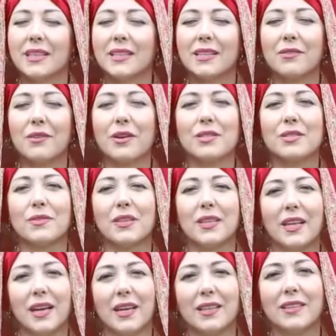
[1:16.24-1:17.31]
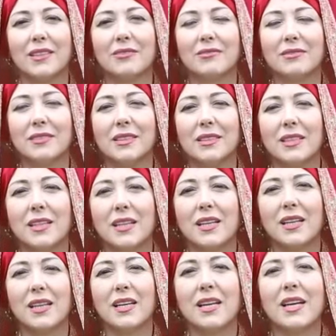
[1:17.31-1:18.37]
but which now do
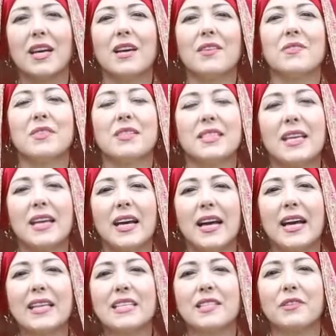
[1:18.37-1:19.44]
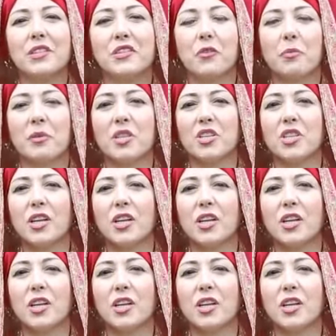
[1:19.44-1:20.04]
not reveal their secrets,